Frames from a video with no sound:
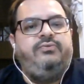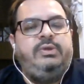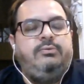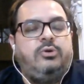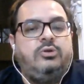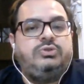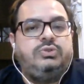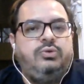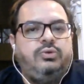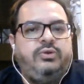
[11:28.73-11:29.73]
We were
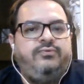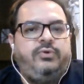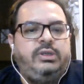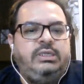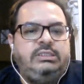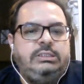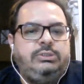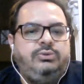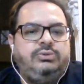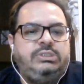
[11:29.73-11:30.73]
also looking for an easy
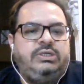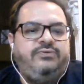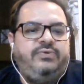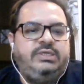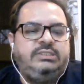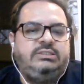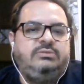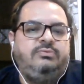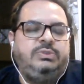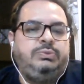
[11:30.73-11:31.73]
to use
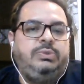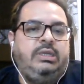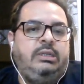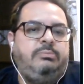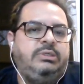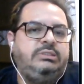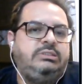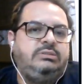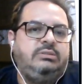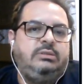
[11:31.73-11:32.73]
interface which would help
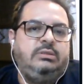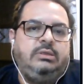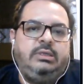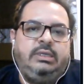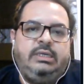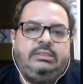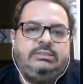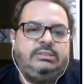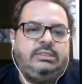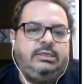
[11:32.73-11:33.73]
us get
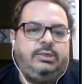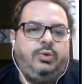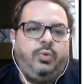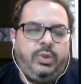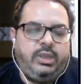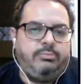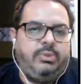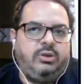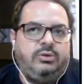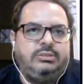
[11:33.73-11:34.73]
started quick,
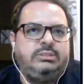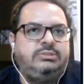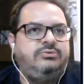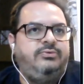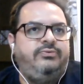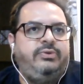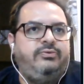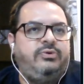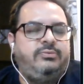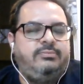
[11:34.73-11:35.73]
because we
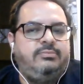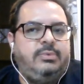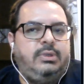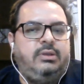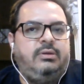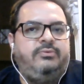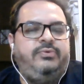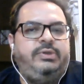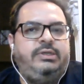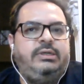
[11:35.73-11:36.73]

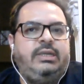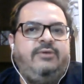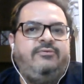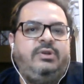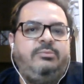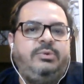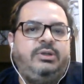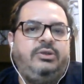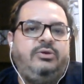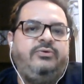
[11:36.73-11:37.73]
didn't have the
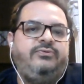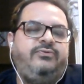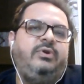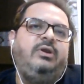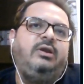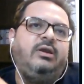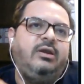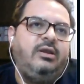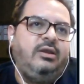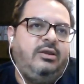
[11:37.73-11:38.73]
liberty of
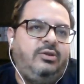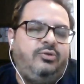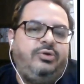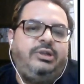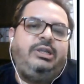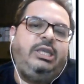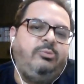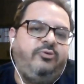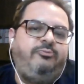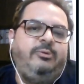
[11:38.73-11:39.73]
a
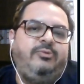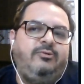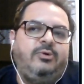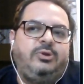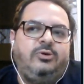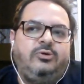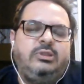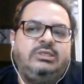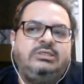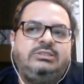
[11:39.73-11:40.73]
team of people working
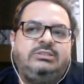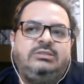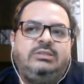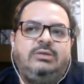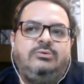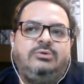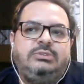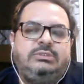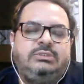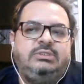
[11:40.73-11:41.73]
on this. There
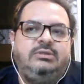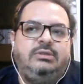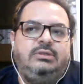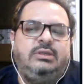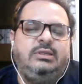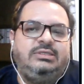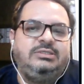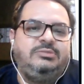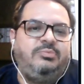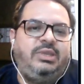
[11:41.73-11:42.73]
was
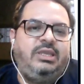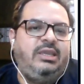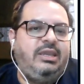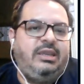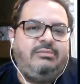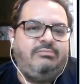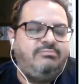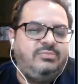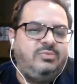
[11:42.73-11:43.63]
just me and